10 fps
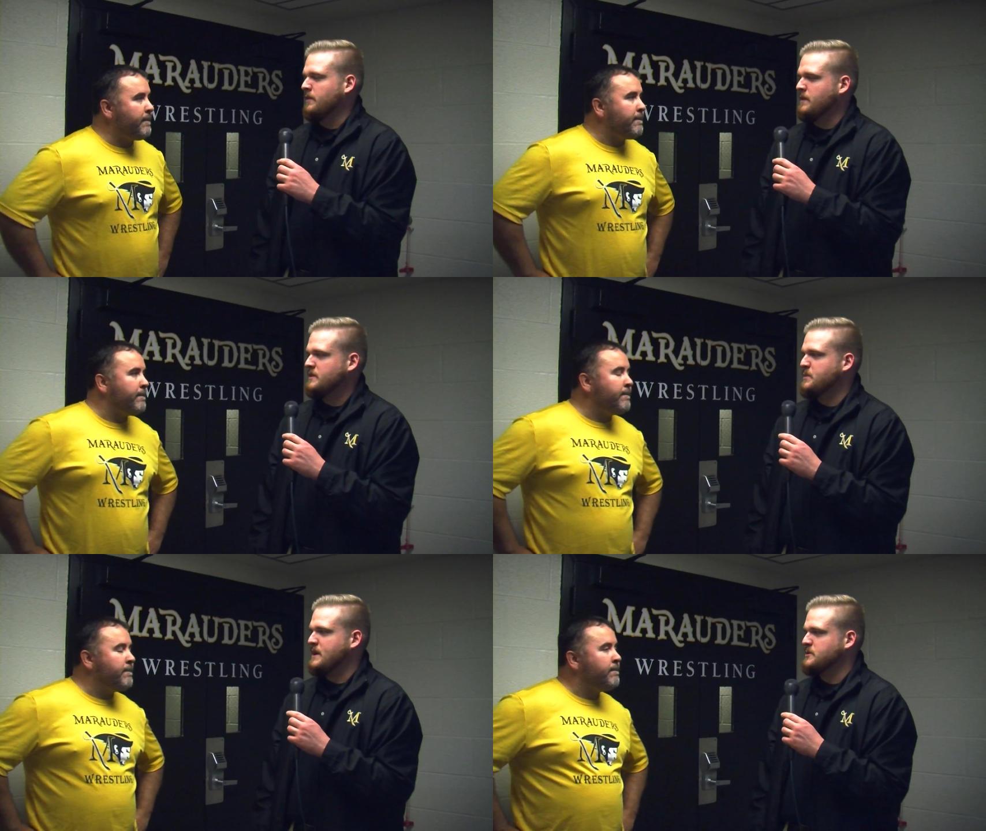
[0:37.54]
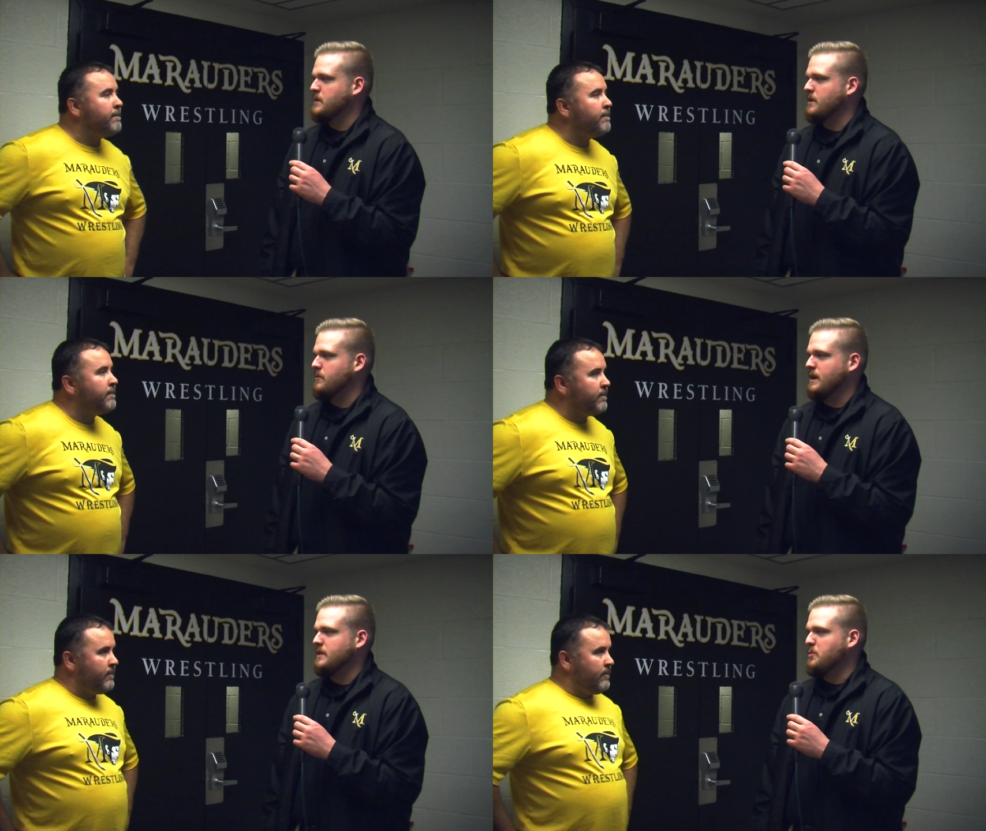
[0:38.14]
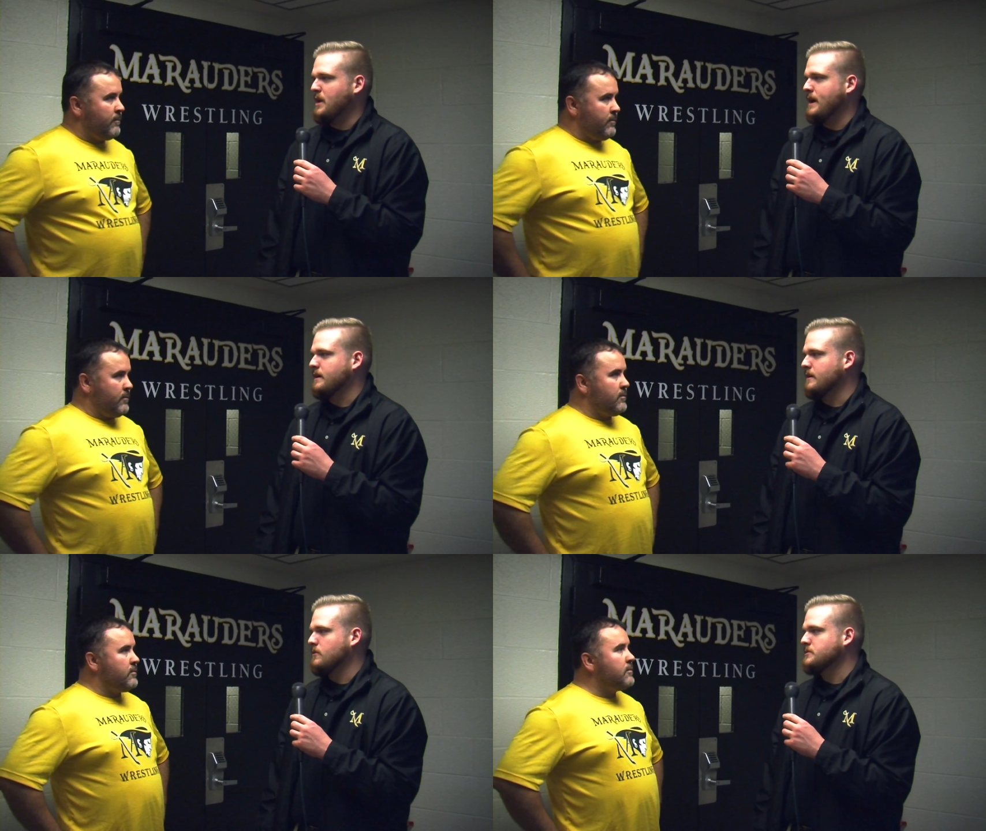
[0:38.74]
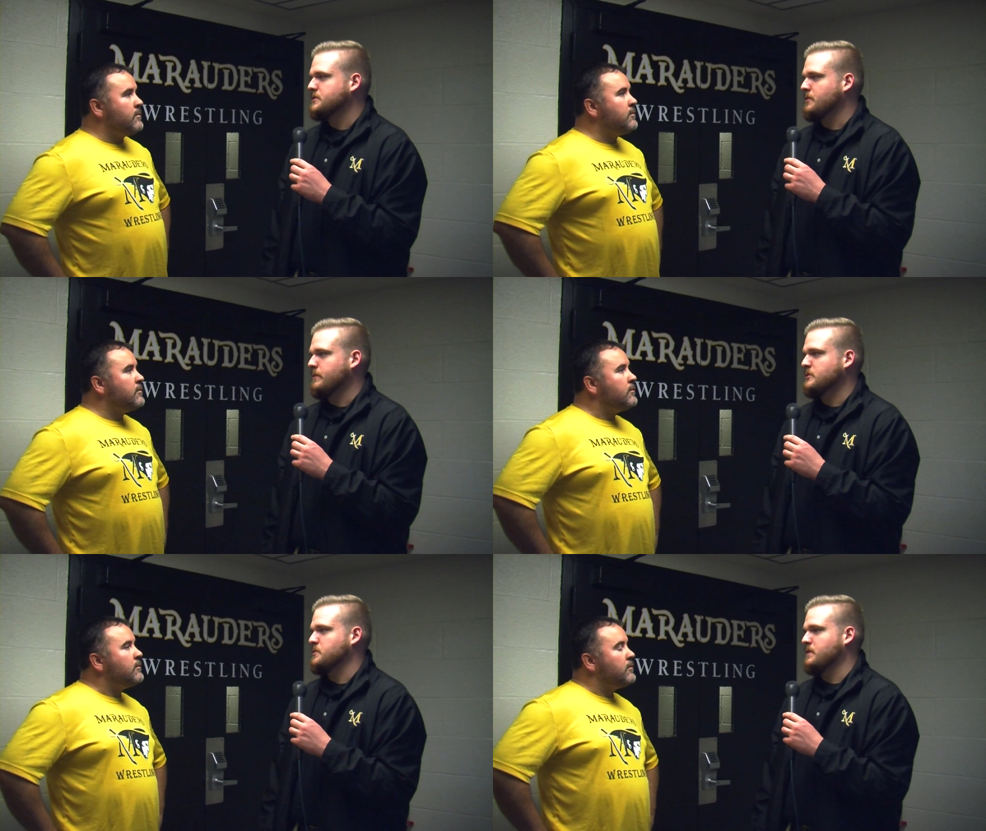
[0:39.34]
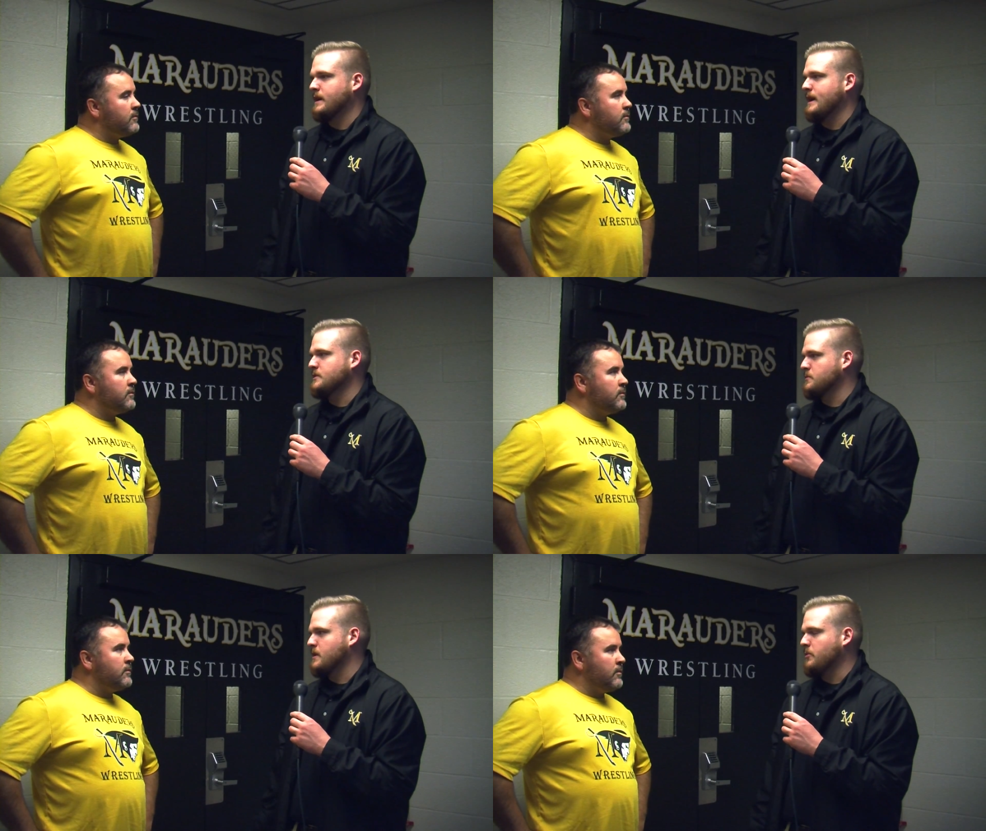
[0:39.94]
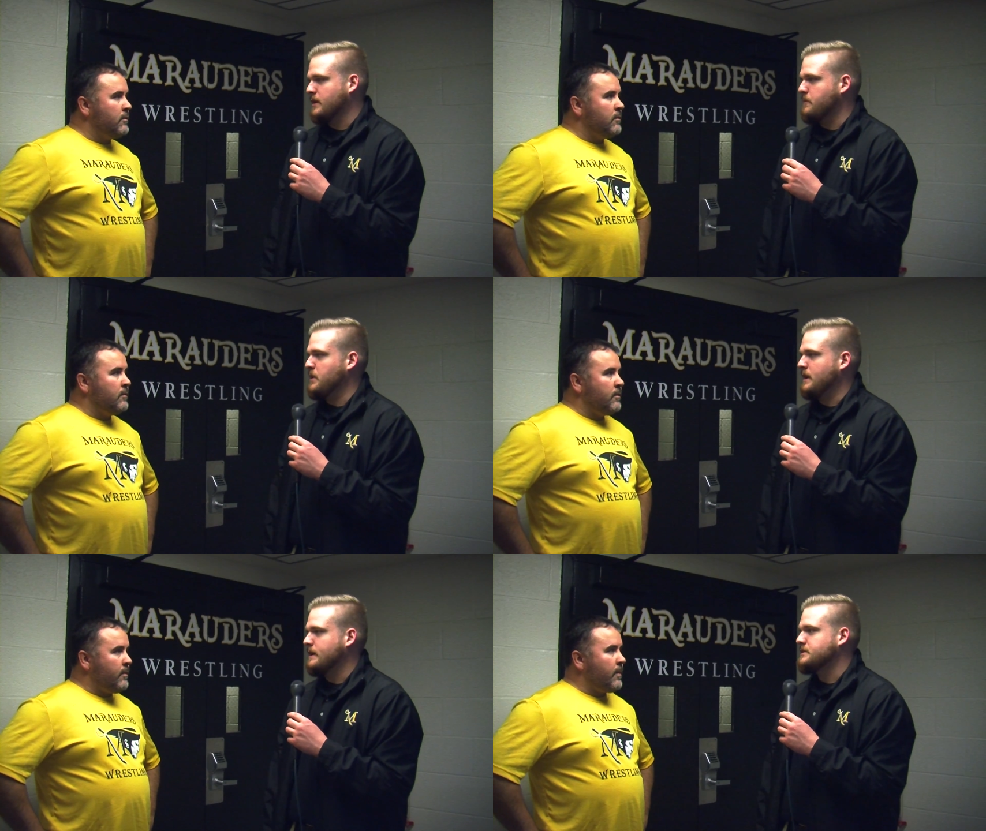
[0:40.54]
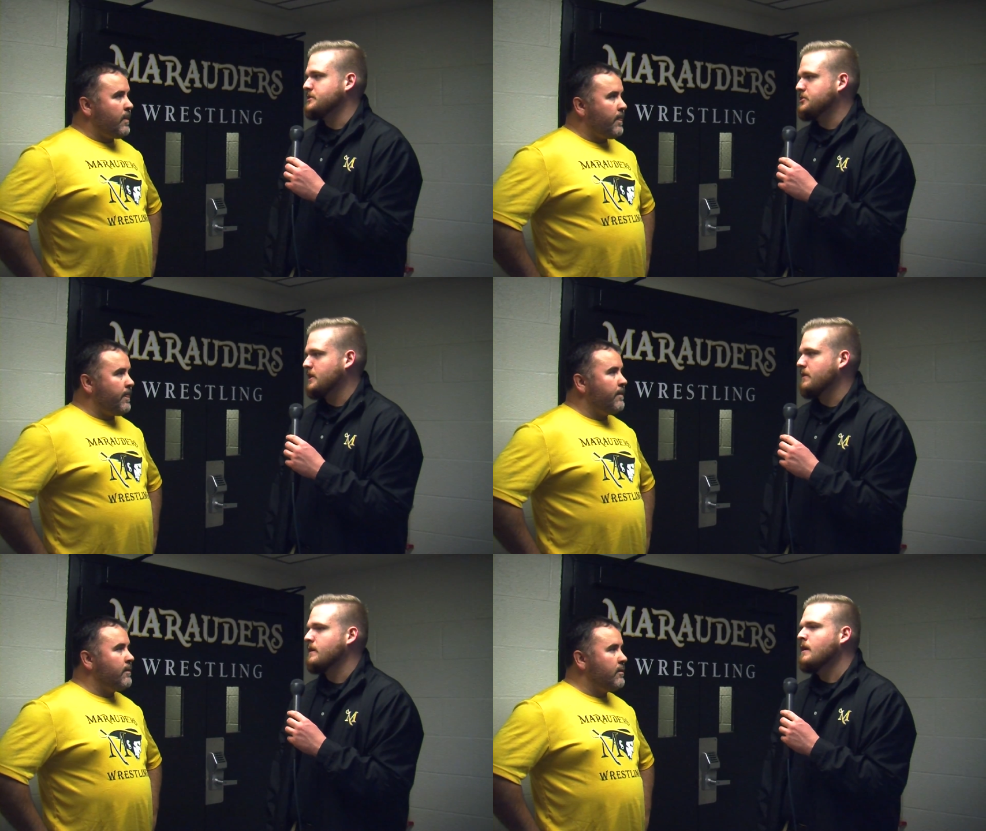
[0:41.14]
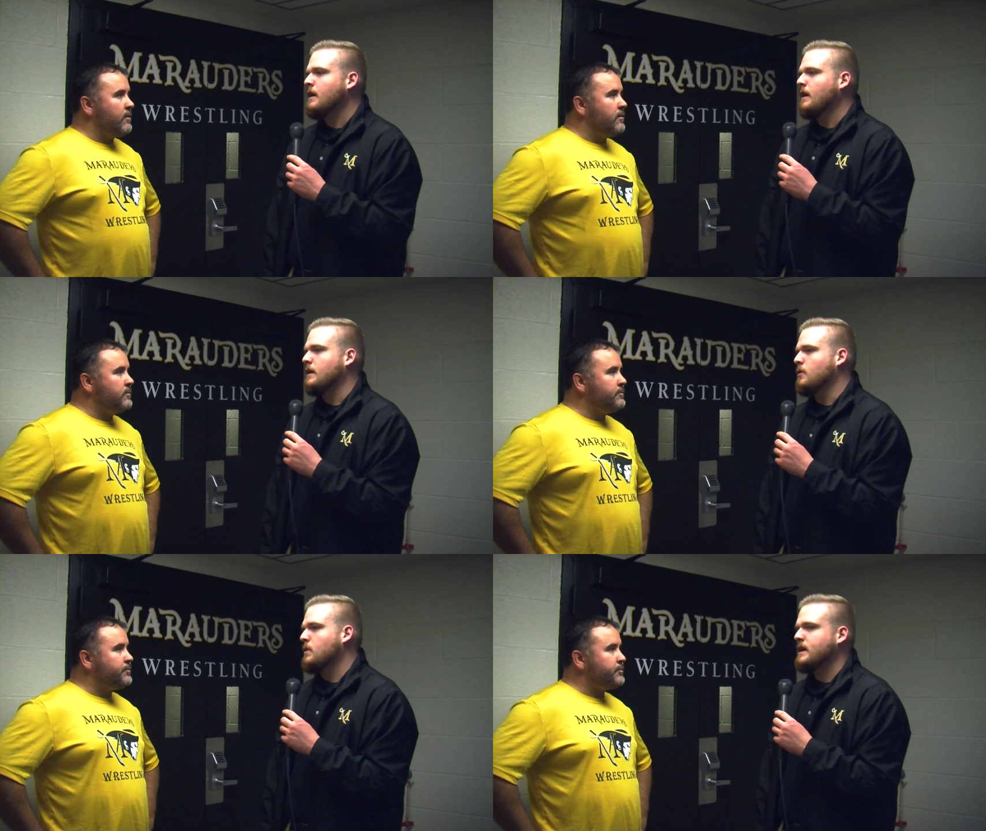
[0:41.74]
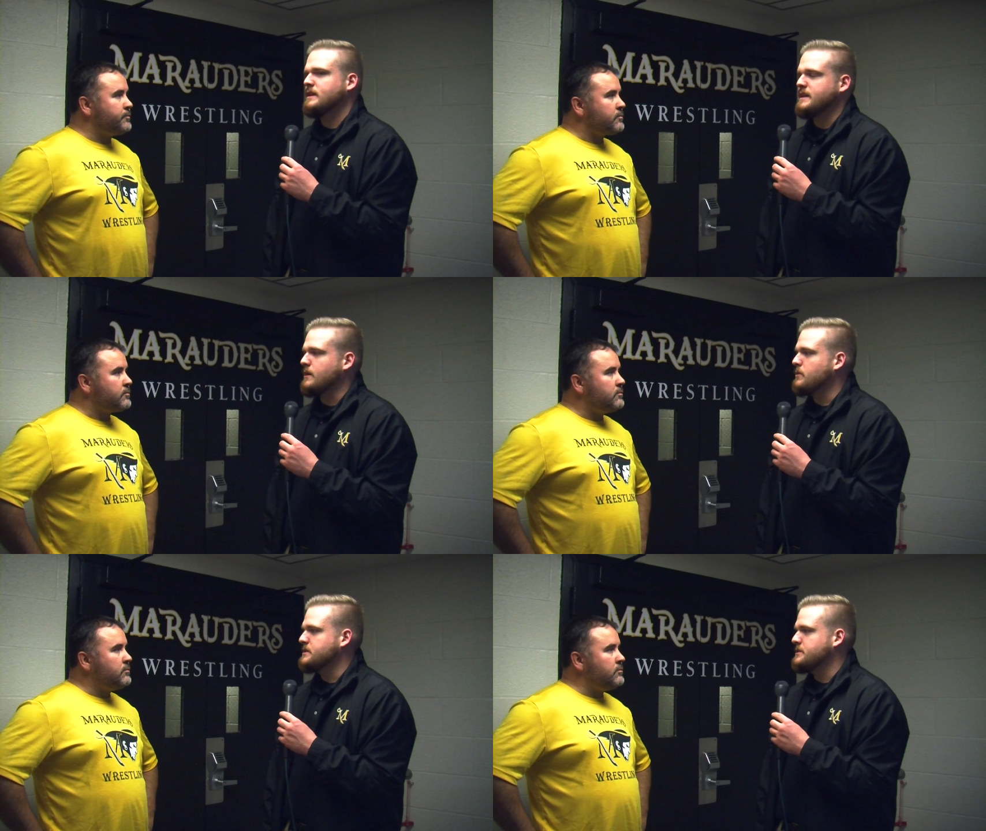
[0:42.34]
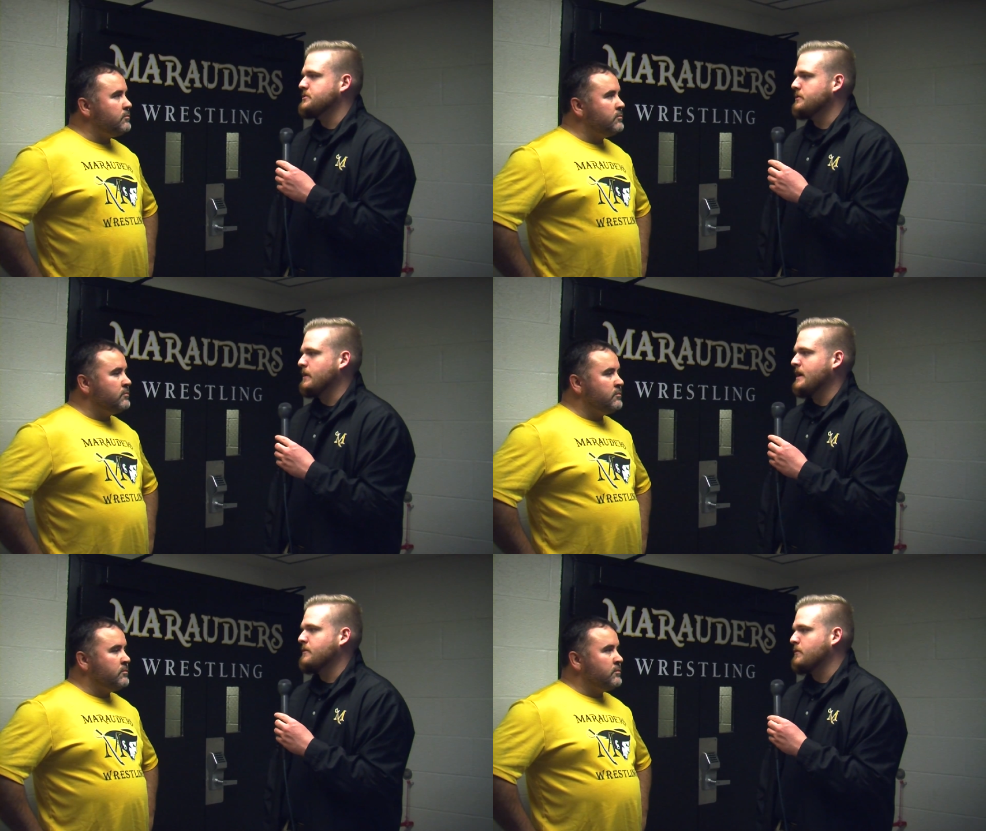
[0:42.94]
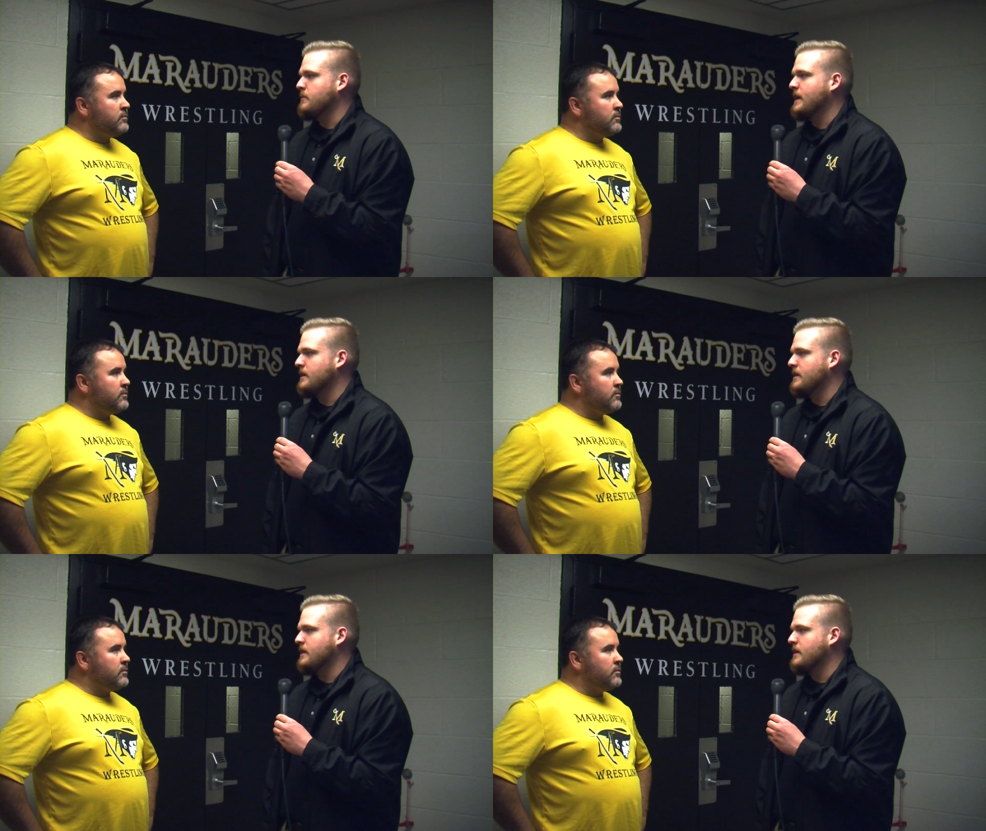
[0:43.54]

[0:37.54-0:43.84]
Speaker 1: and then this past weekend we had the black and gold scrimmage where the guys were able to compete against each other. Uh, what kind of takeaways did you have from that